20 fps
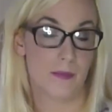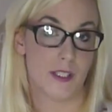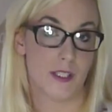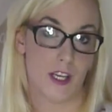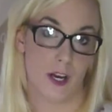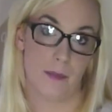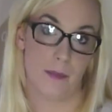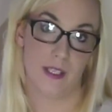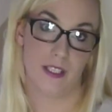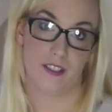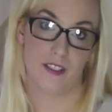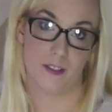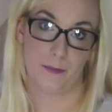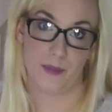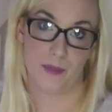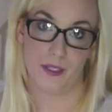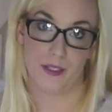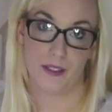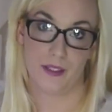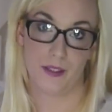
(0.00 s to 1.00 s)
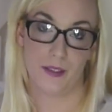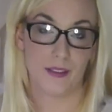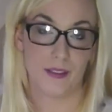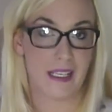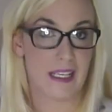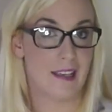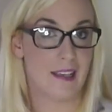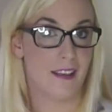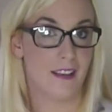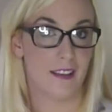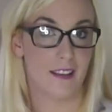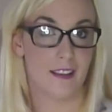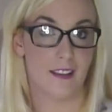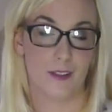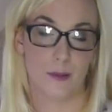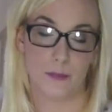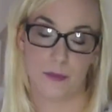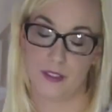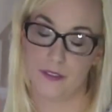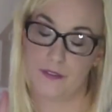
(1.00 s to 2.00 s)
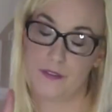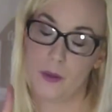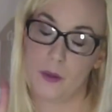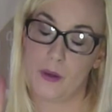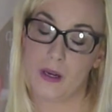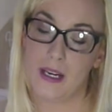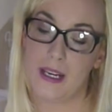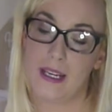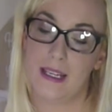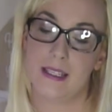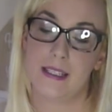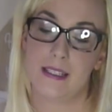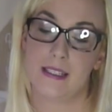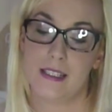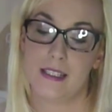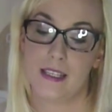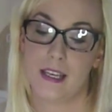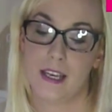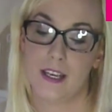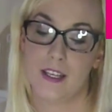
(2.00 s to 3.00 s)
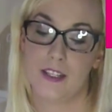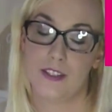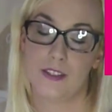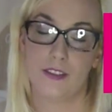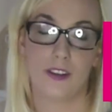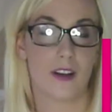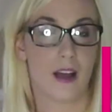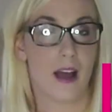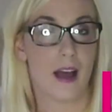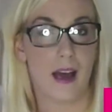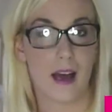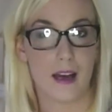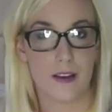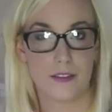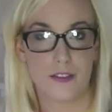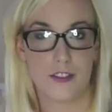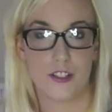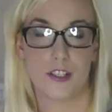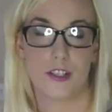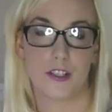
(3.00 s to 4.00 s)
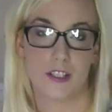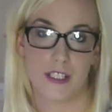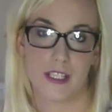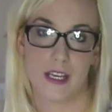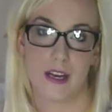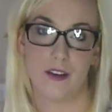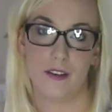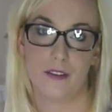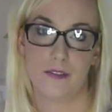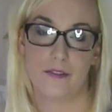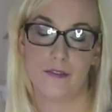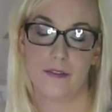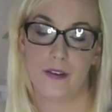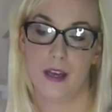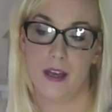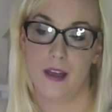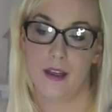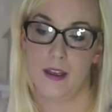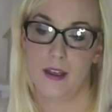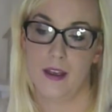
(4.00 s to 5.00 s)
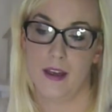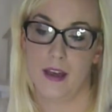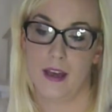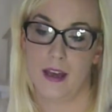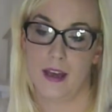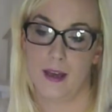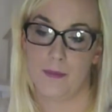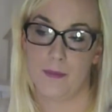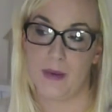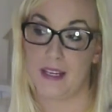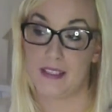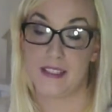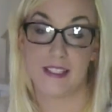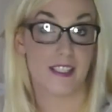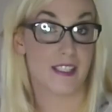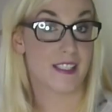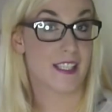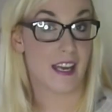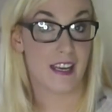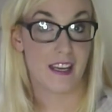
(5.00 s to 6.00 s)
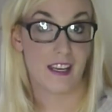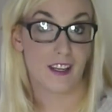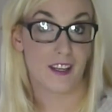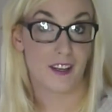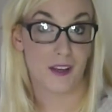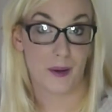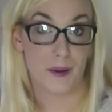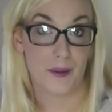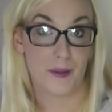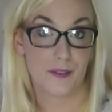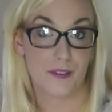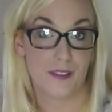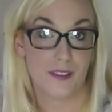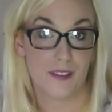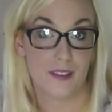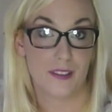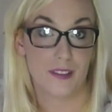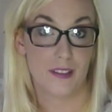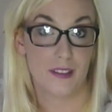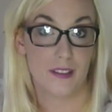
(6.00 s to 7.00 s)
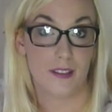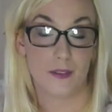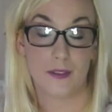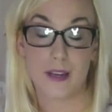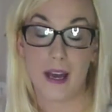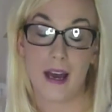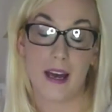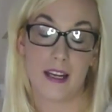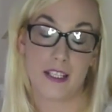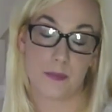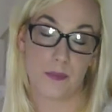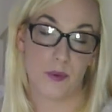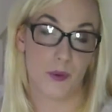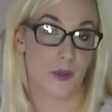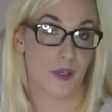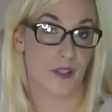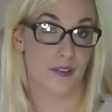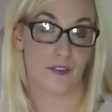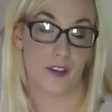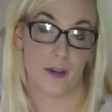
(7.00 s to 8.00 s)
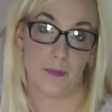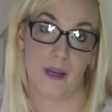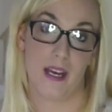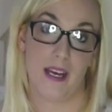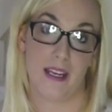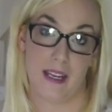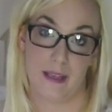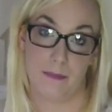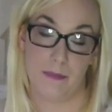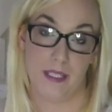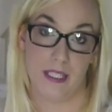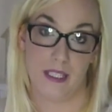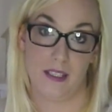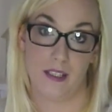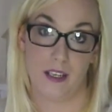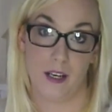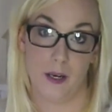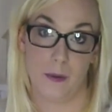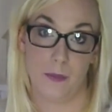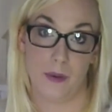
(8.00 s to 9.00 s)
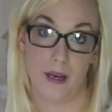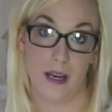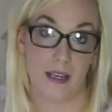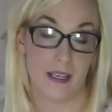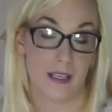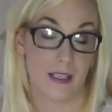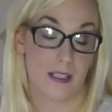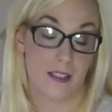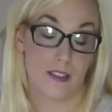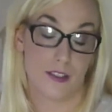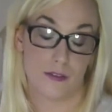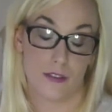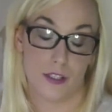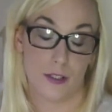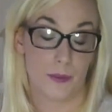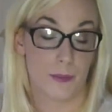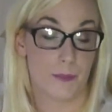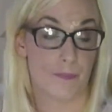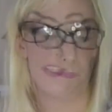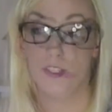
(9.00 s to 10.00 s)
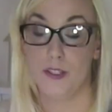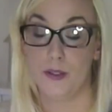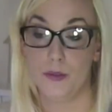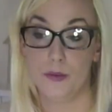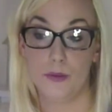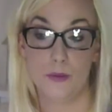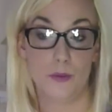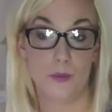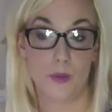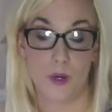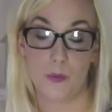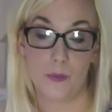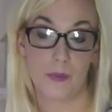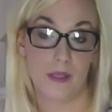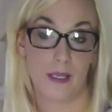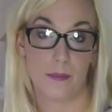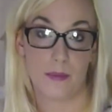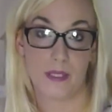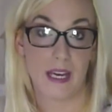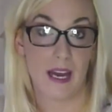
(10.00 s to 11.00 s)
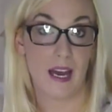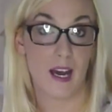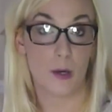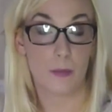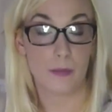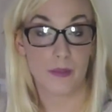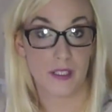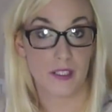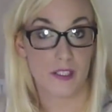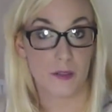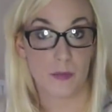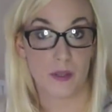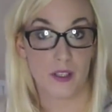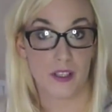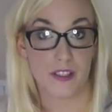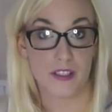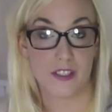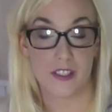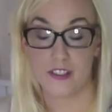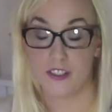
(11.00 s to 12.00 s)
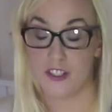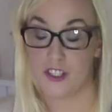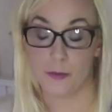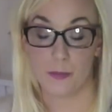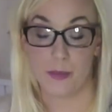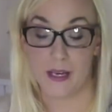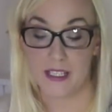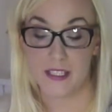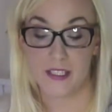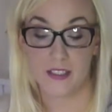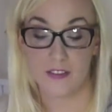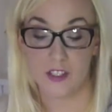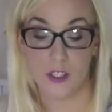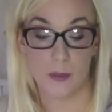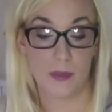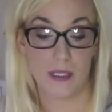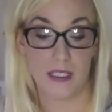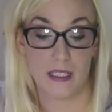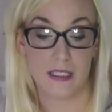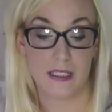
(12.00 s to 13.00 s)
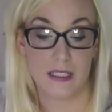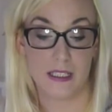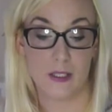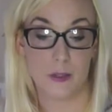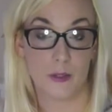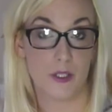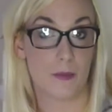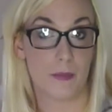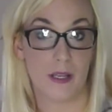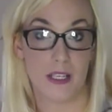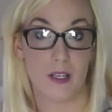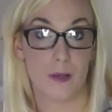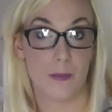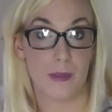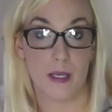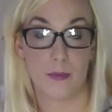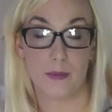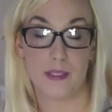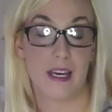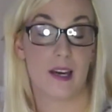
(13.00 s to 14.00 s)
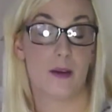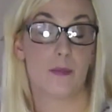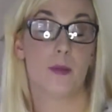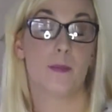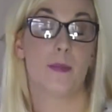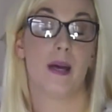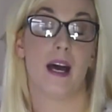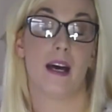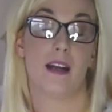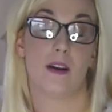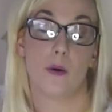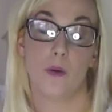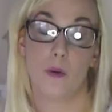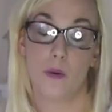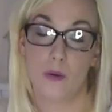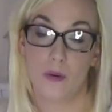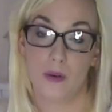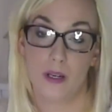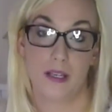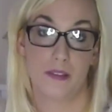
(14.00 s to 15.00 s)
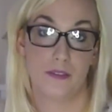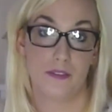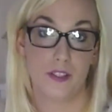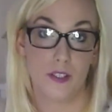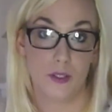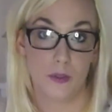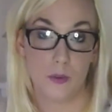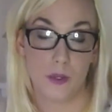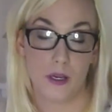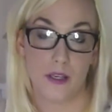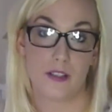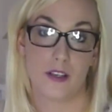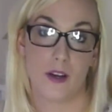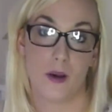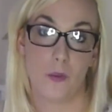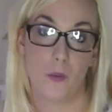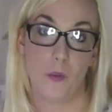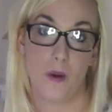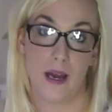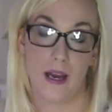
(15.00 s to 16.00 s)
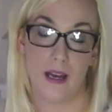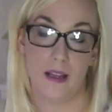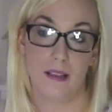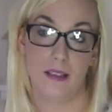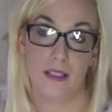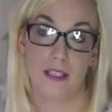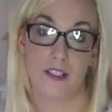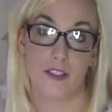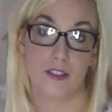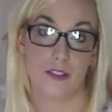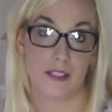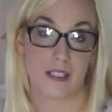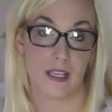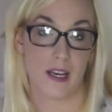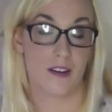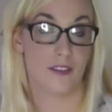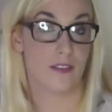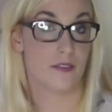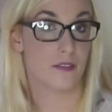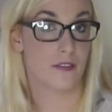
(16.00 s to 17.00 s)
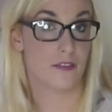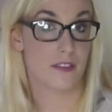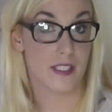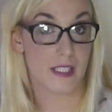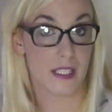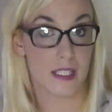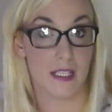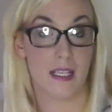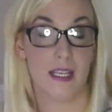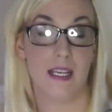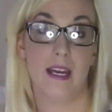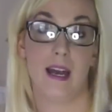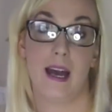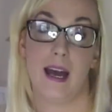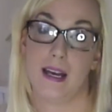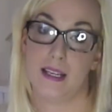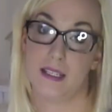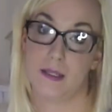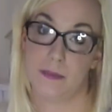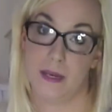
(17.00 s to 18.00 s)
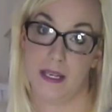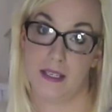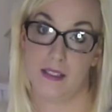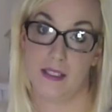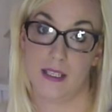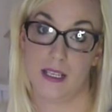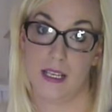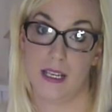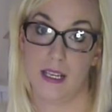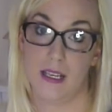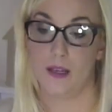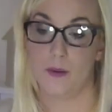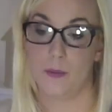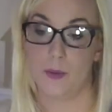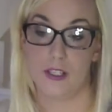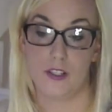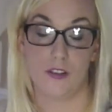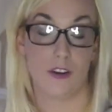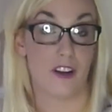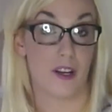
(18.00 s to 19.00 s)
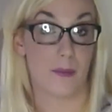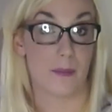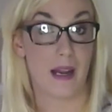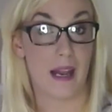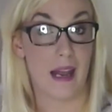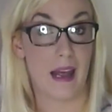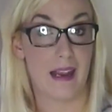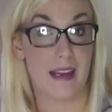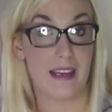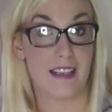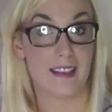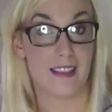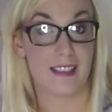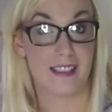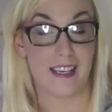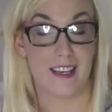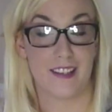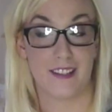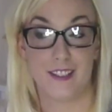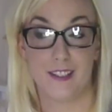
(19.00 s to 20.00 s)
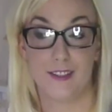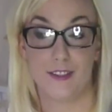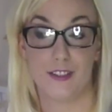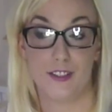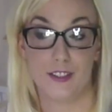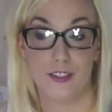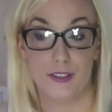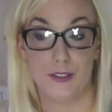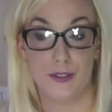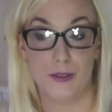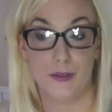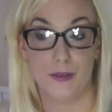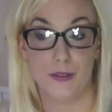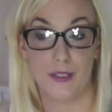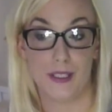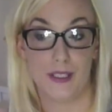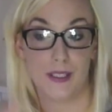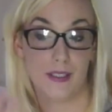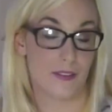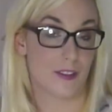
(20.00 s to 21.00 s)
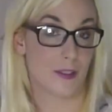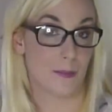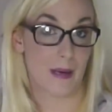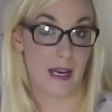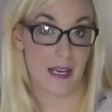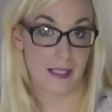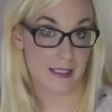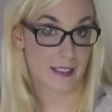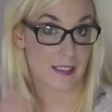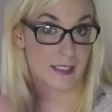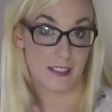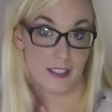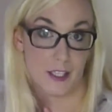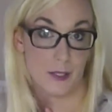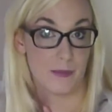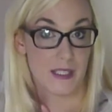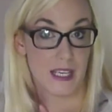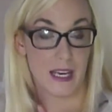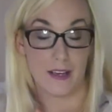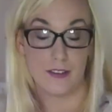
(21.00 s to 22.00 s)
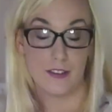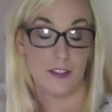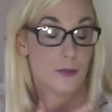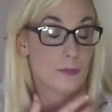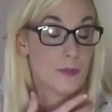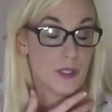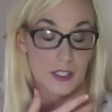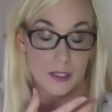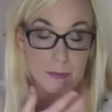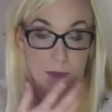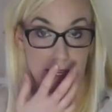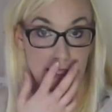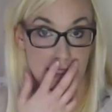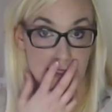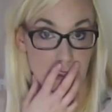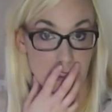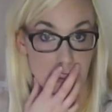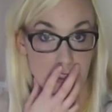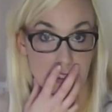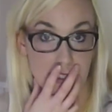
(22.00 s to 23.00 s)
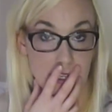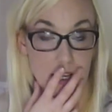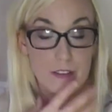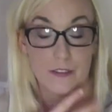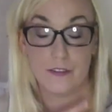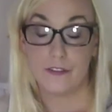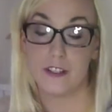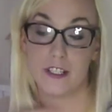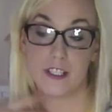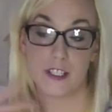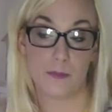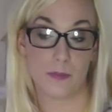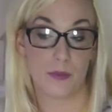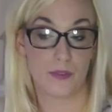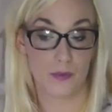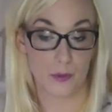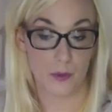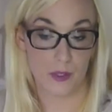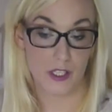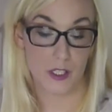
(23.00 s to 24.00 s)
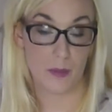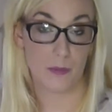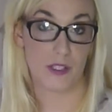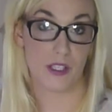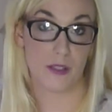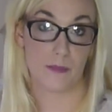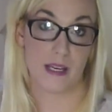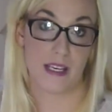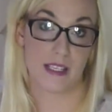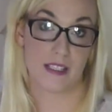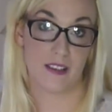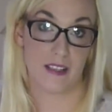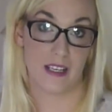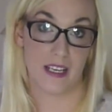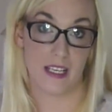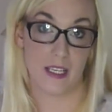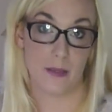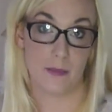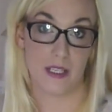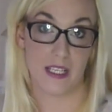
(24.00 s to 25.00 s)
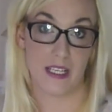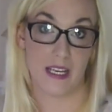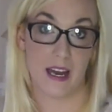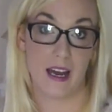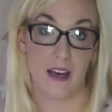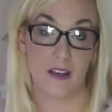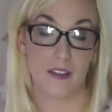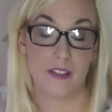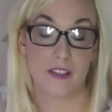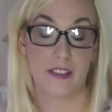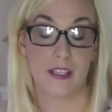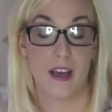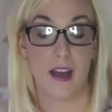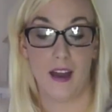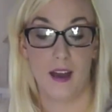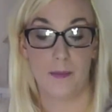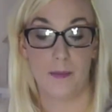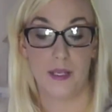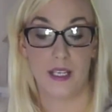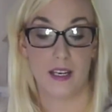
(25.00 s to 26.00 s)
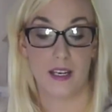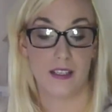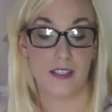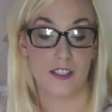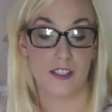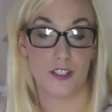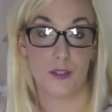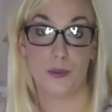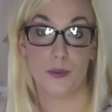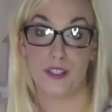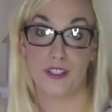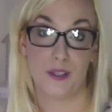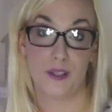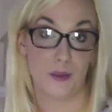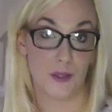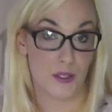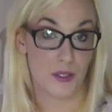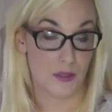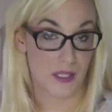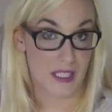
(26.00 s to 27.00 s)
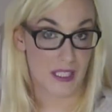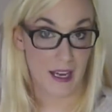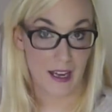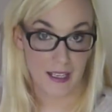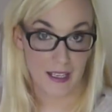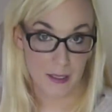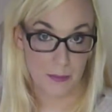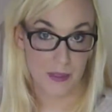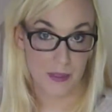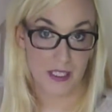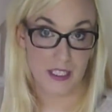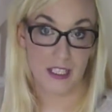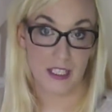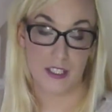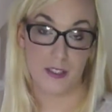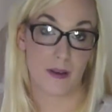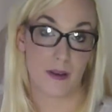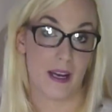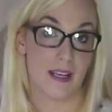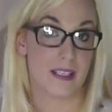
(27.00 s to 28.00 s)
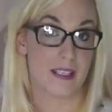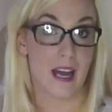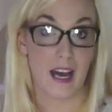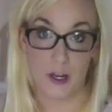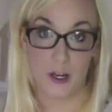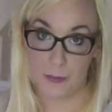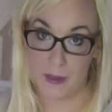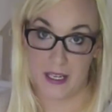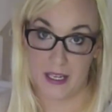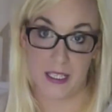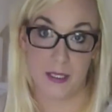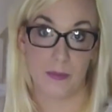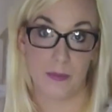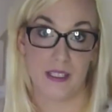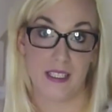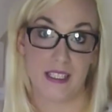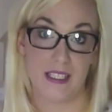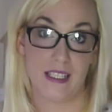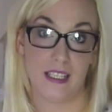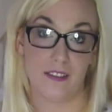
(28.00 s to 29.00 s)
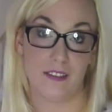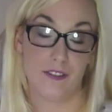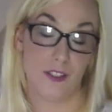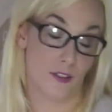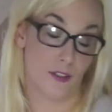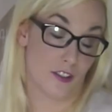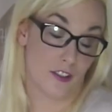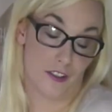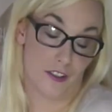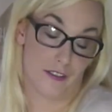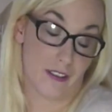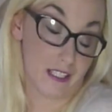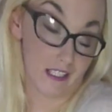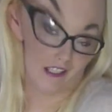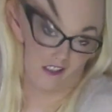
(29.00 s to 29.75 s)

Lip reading: topic number 3, number 4 is to look after yourself. As the saying goes, you can't pour from an empty cup, and it is true. You won't be able to help this person to your best of your ability, or you might not be able to help them at all if you are not well in yourself, physically and mentally. When you're on a plane, they tell you to, if the masks come down, you put the mask on yourself first before you put the mask on anybody else, because you are no use to anybody and you can't help anybody if you're already